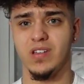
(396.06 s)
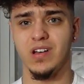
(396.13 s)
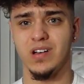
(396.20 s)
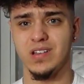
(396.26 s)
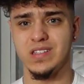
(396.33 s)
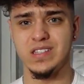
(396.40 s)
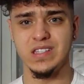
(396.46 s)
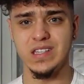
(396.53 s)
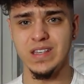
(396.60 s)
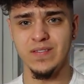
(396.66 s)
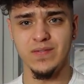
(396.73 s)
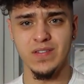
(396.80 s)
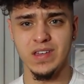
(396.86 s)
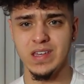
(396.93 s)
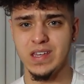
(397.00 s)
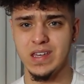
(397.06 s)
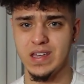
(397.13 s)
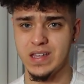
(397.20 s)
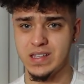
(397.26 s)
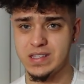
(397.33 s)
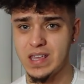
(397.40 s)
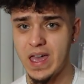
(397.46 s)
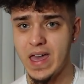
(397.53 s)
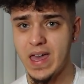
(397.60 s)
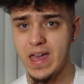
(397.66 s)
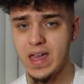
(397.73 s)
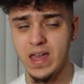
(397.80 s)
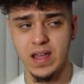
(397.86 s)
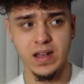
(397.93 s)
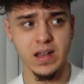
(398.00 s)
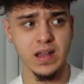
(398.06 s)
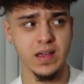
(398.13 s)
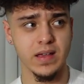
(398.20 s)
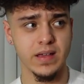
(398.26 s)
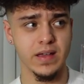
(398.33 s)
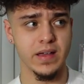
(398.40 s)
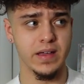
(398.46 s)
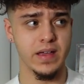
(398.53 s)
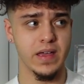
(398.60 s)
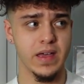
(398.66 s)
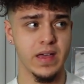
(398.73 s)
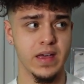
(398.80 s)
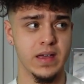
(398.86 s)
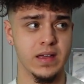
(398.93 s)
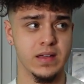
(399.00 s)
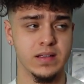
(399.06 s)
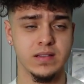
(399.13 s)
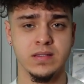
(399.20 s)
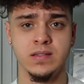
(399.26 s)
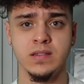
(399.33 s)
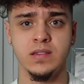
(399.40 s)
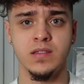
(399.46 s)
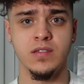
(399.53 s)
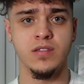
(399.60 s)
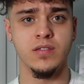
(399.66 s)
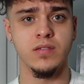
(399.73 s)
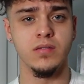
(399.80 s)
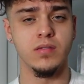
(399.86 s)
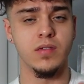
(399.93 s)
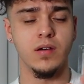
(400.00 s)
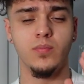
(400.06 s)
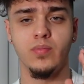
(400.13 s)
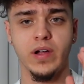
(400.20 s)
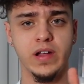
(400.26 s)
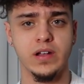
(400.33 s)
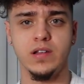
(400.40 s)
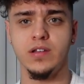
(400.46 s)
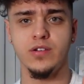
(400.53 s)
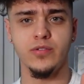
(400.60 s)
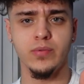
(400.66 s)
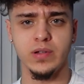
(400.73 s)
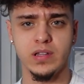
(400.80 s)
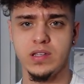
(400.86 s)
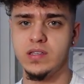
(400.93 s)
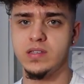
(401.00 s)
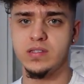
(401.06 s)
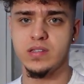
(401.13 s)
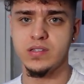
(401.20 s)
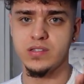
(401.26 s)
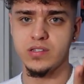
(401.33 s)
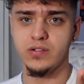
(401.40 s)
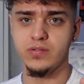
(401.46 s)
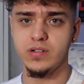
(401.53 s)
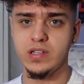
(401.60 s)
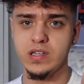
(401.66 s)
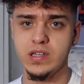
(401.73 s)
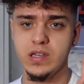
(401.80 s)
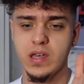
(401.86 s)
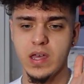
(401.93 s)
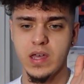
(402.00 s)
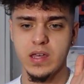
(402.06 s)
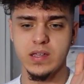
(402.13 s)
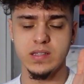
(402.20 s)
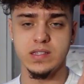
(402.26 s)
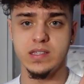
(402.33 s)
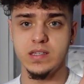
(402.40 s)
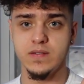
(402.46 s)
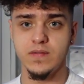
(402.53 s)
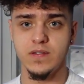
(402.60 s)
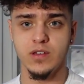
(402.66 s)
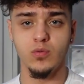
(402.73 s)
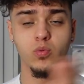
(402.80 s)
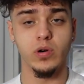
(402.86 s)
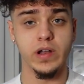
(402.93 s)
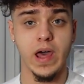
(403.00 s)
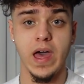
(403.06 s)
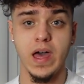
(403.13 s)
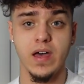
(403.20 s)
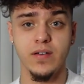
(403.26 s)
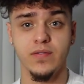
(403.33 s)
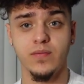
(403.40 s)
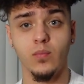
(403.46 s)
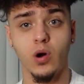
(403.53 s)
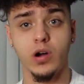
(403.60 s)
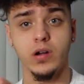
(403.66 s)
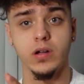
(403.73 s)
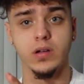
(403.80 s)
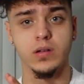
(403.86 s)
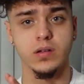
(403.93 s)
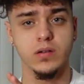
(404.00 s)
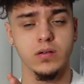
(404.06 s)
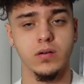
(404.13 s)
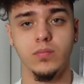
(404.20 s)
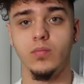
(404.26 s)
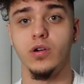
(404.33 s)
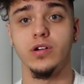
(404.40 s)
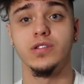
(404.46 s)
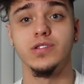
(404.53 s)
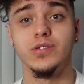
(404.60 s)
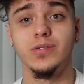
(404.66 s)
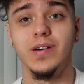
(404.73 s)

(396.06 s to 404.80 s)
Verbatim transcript: uh, ZV-E10 and the brand new released Sony ZV1F Mark Mark II.